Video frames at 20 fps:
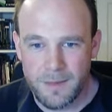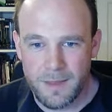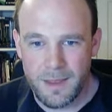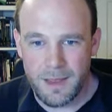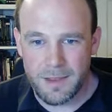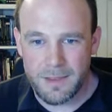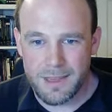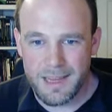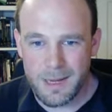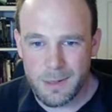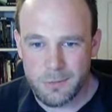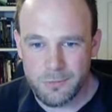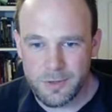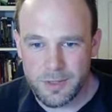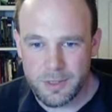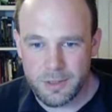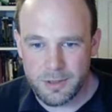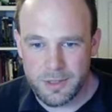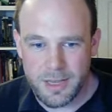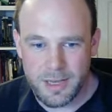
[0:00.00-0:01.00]
I think our
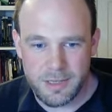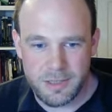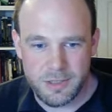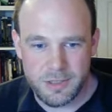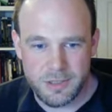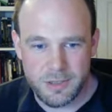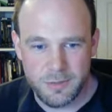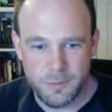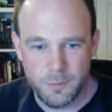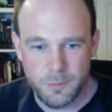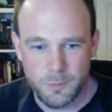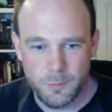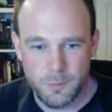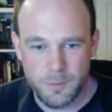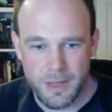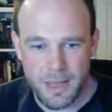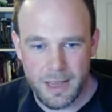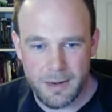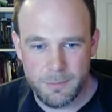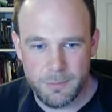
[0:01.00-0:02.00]
riddle knight
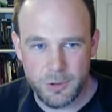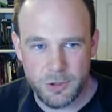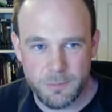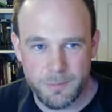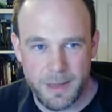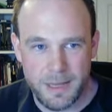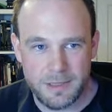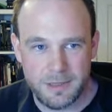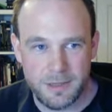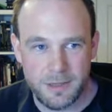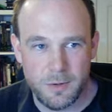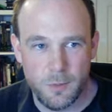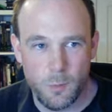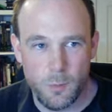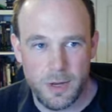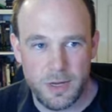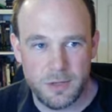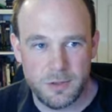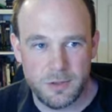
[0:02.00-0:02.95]
had much better wit